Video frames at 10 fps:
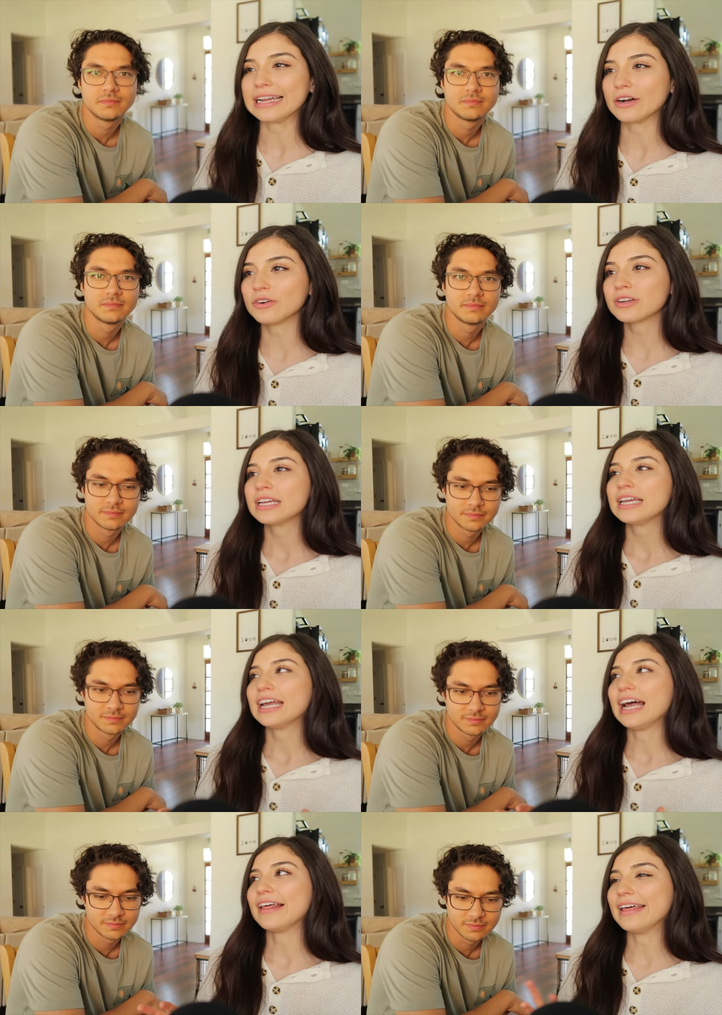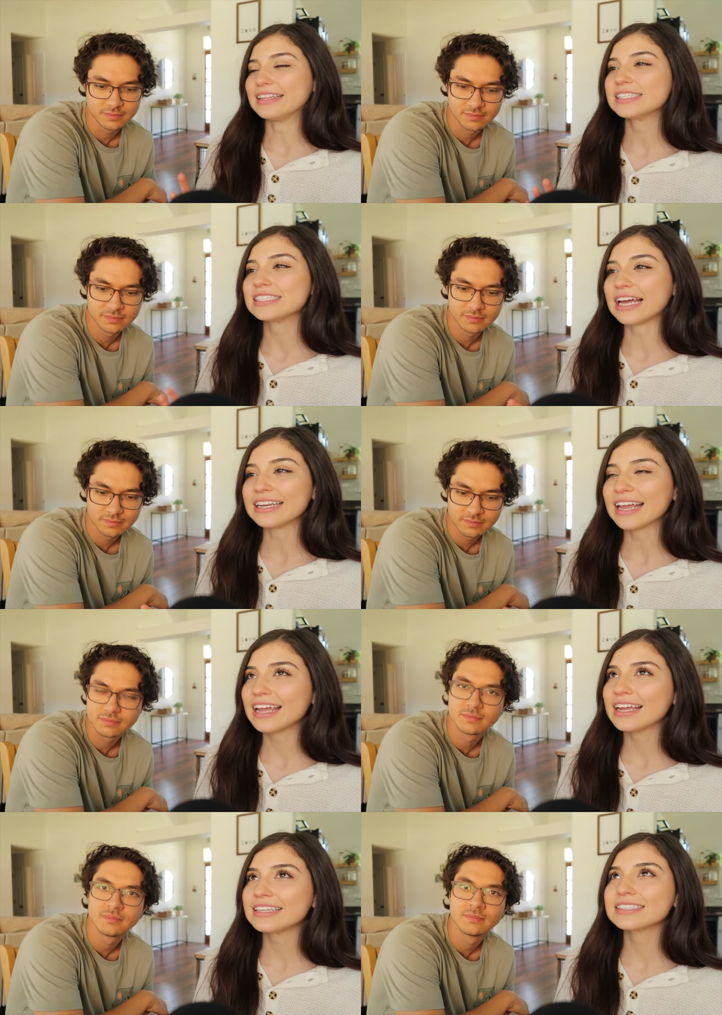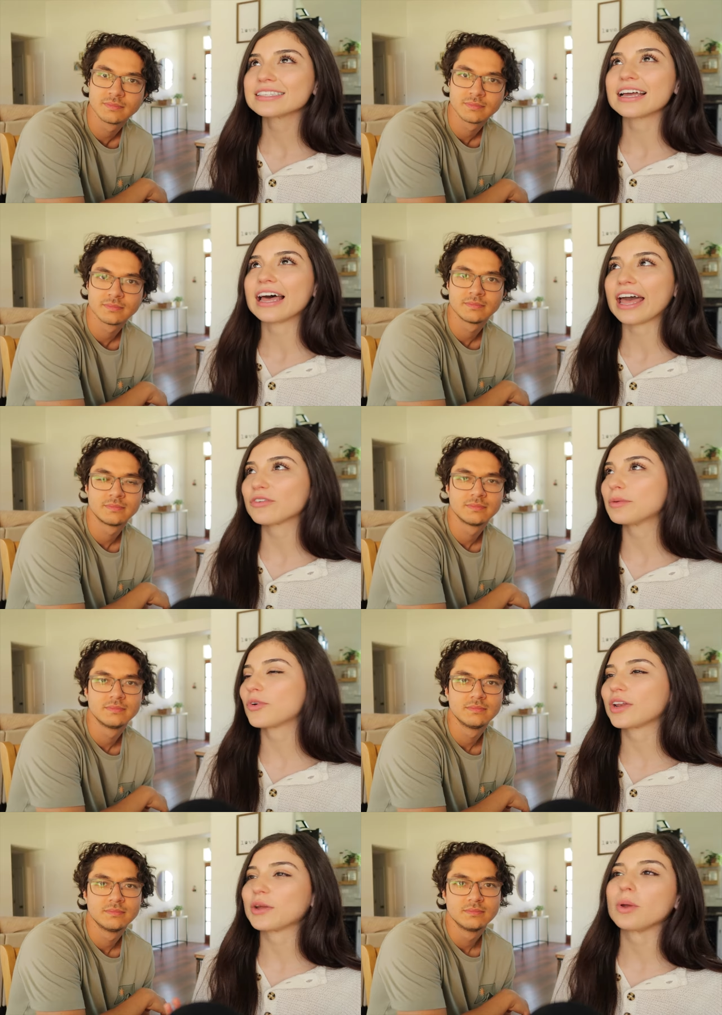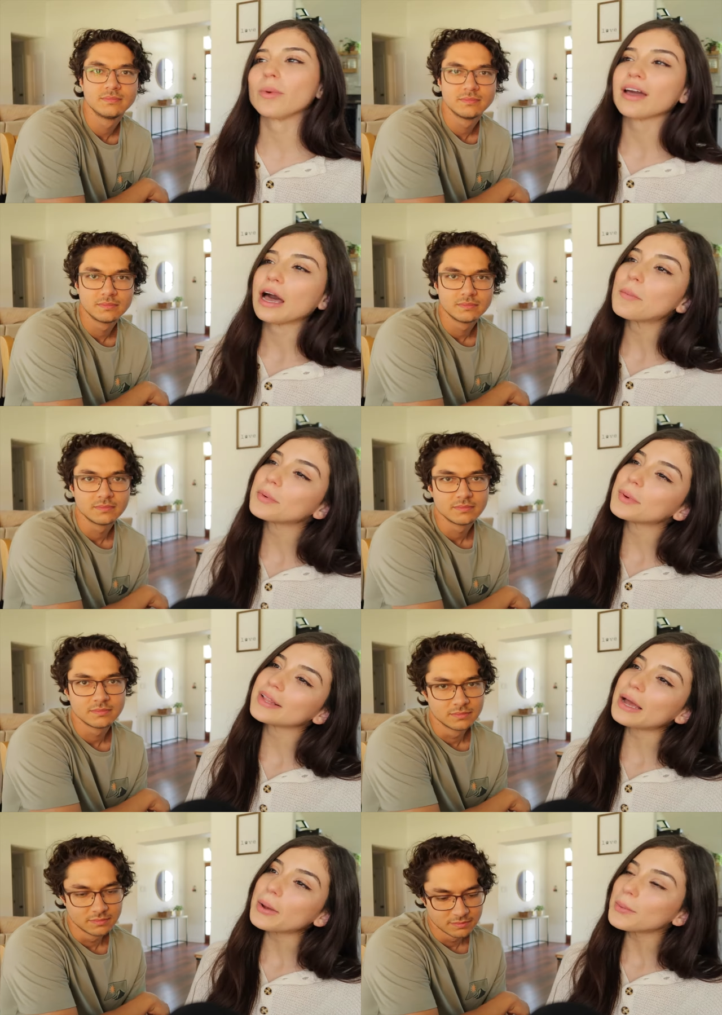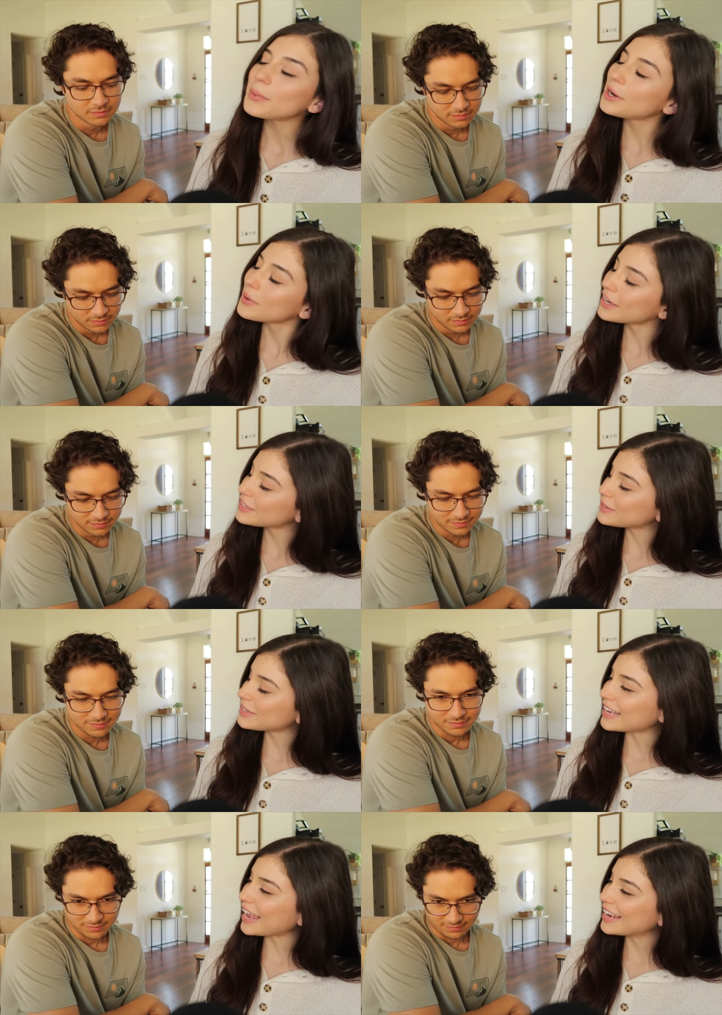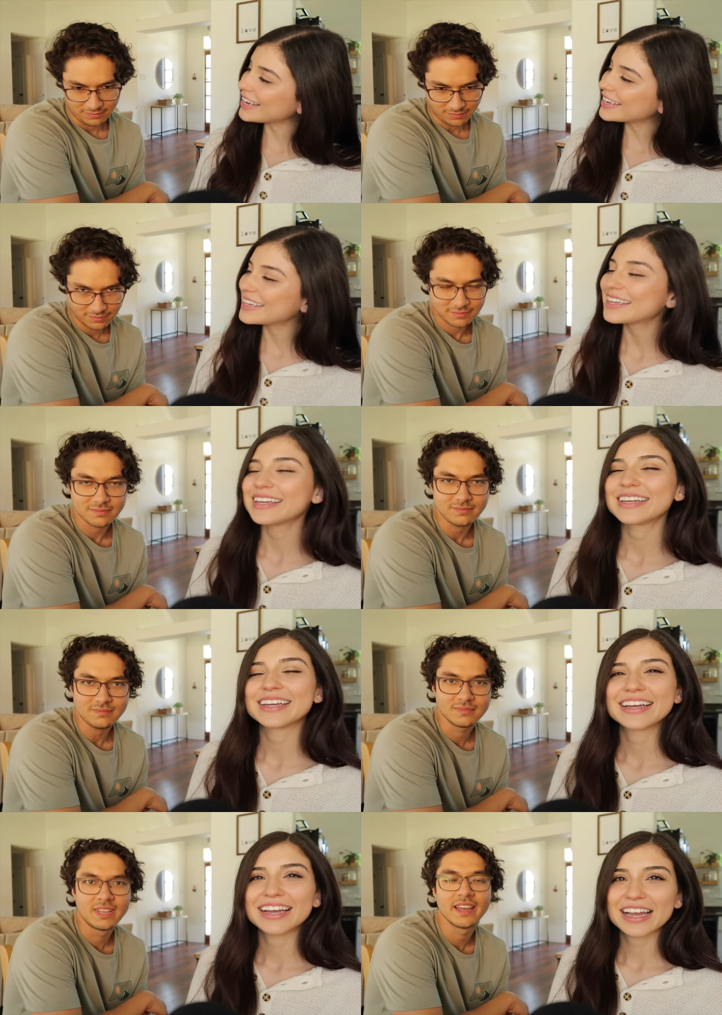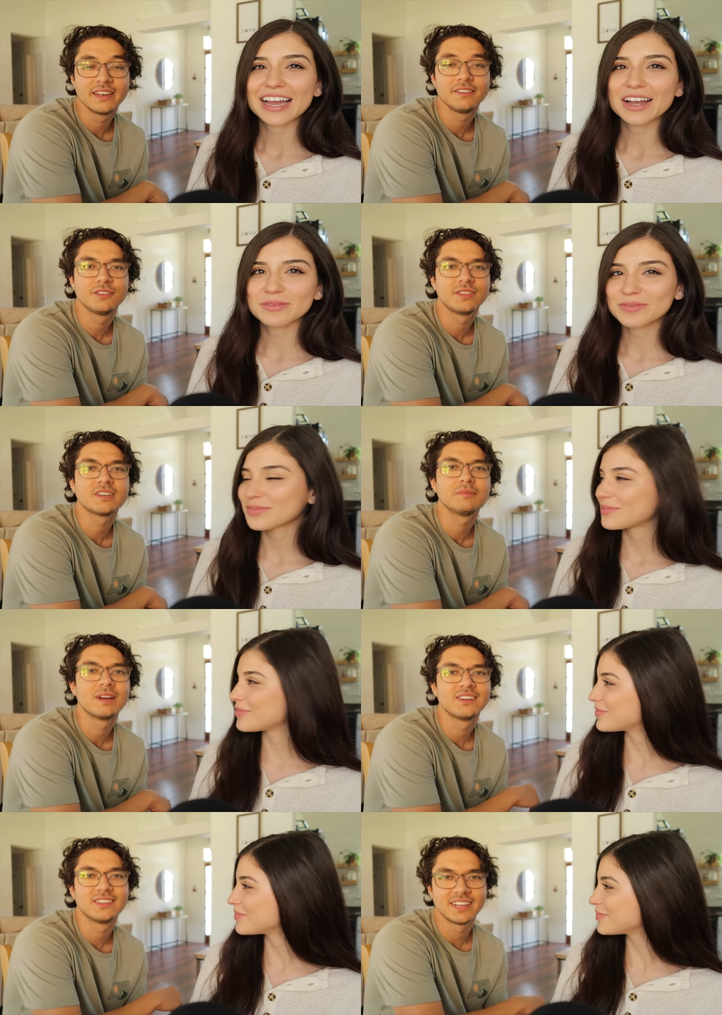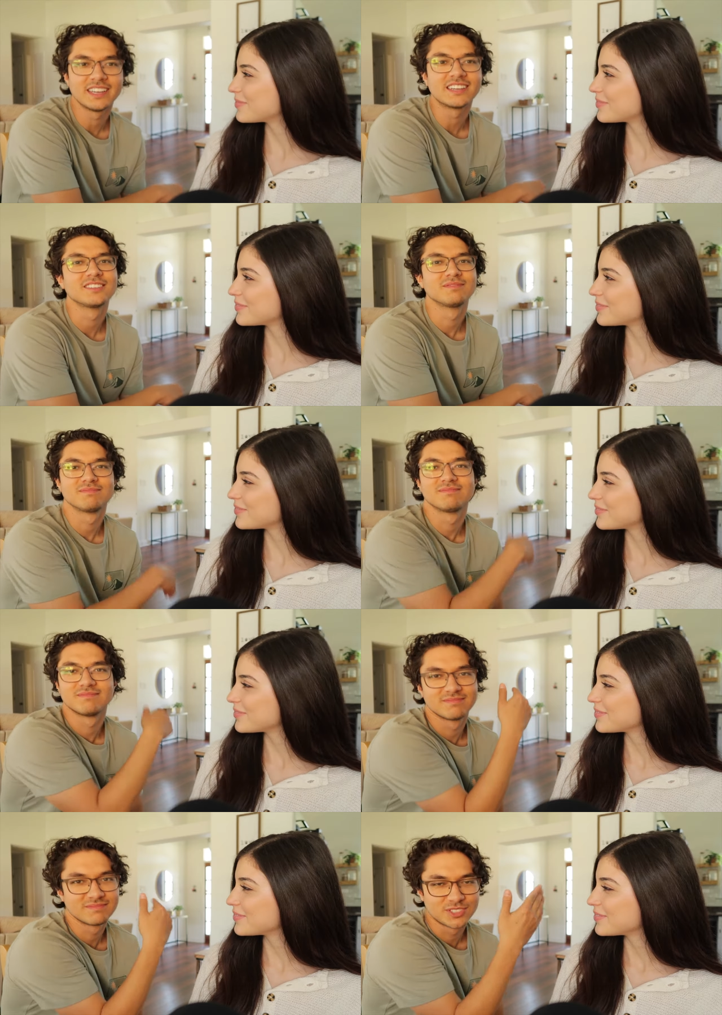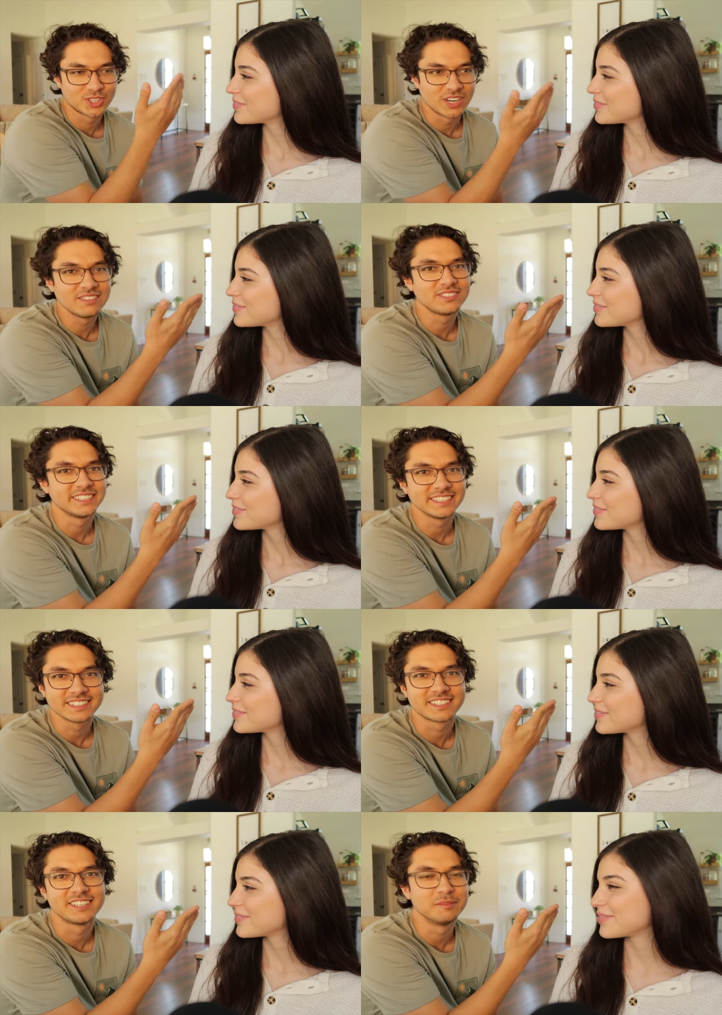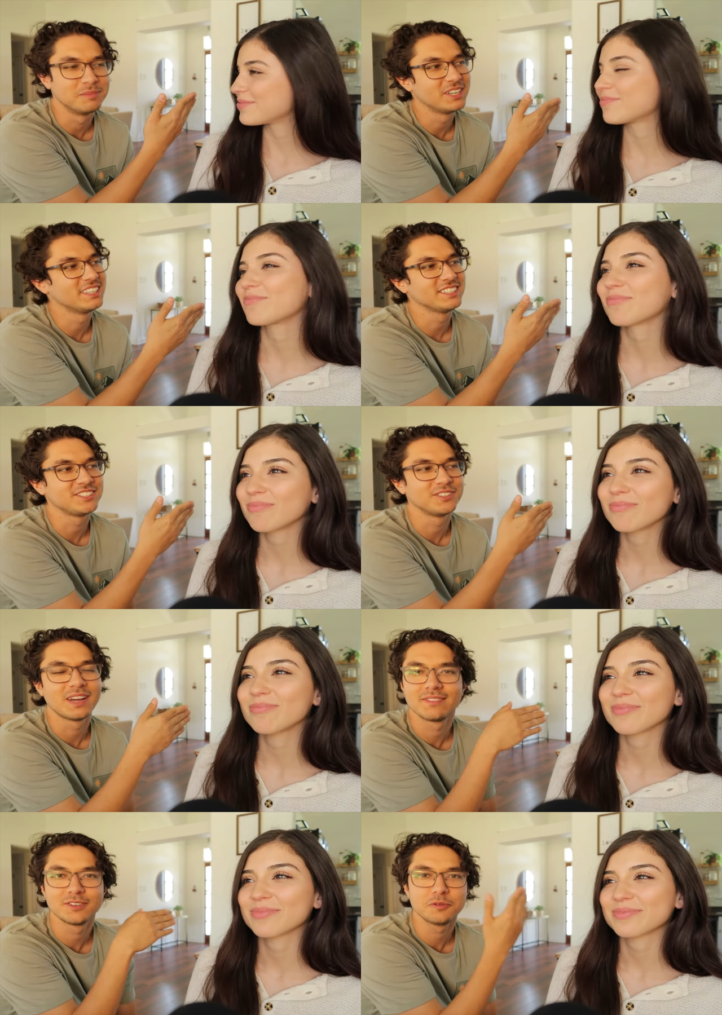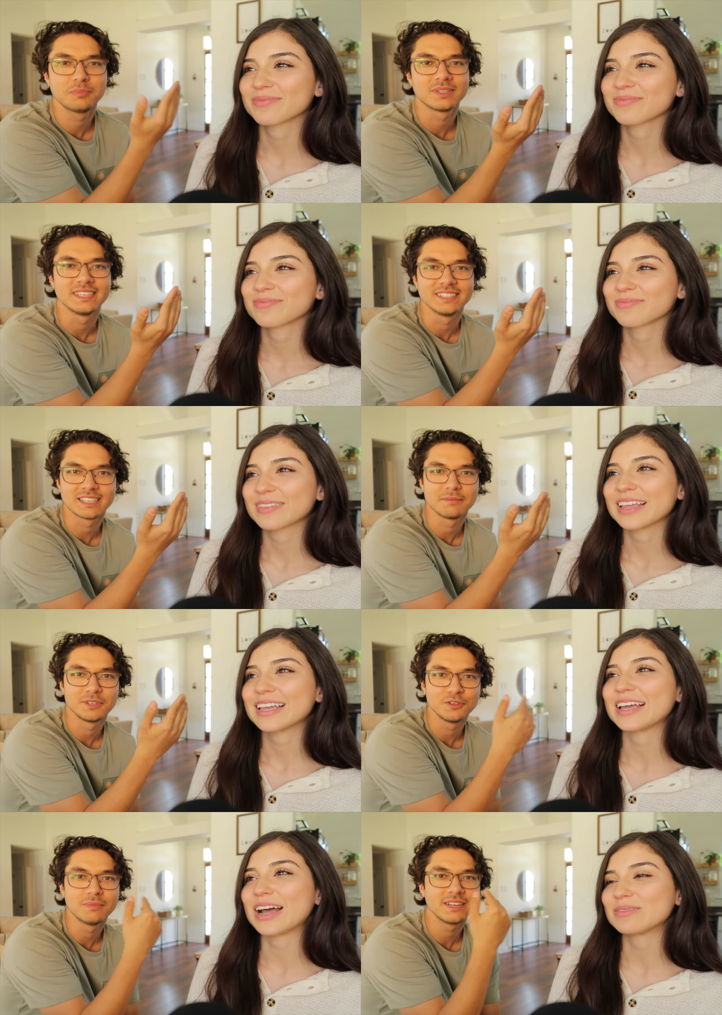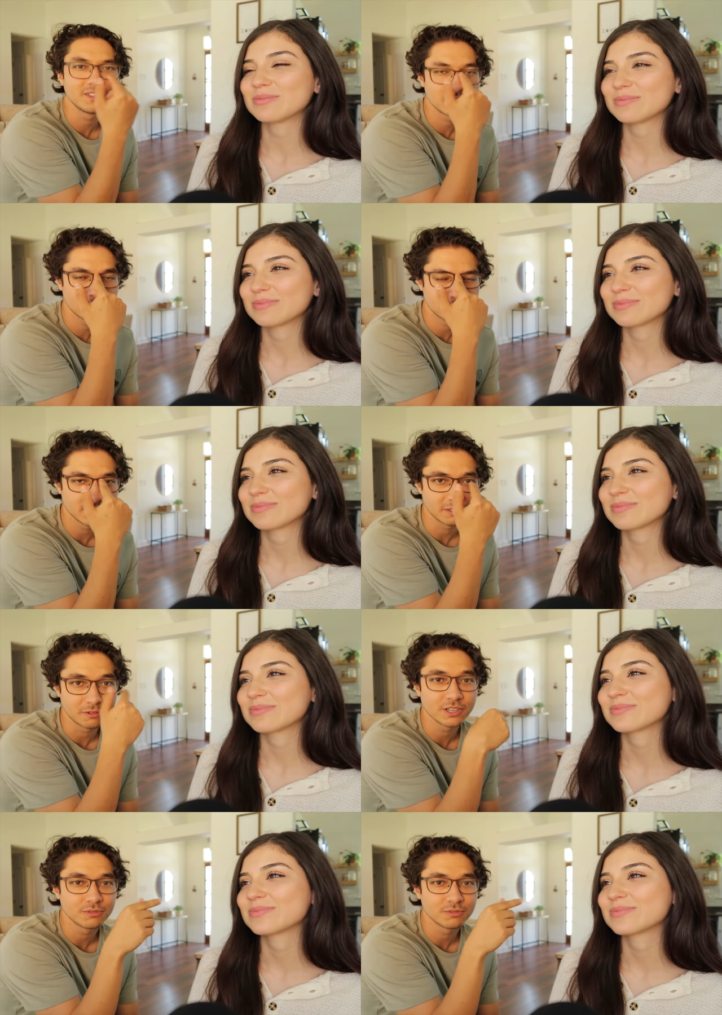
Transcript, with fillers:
Speaker 1: out, and then Sundays. Every morning we wake up and we're like, "What are we gonna do today?"
Speaker 2: Yeah, and if you think about like traveling in a bus, you have no plans. I mean, you yeah. might know where